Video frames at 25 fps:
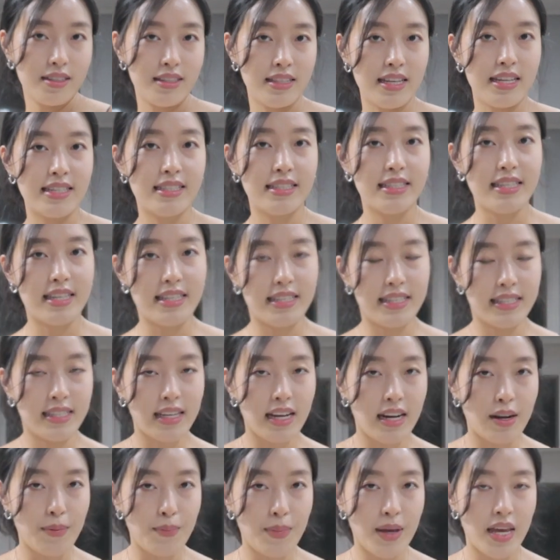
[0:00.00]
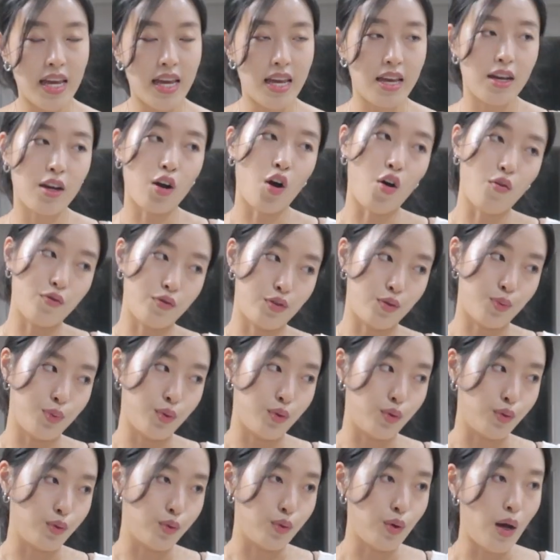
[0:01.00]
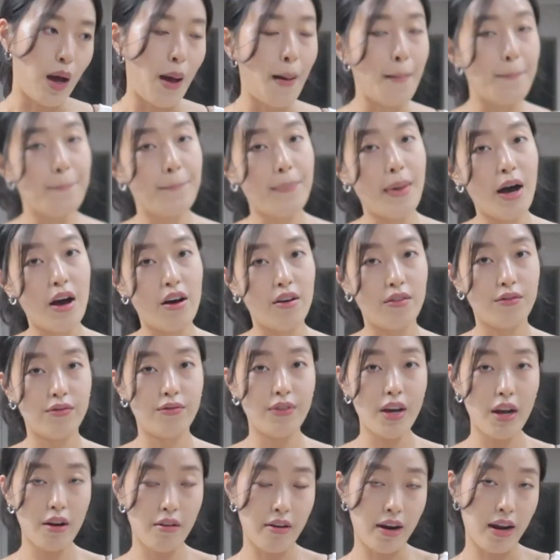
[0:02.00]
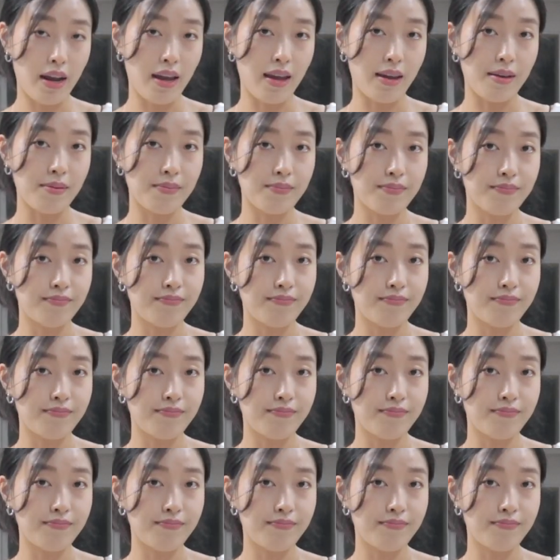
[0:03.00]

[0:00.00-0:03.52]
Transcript: since it's gonna be comfortable but very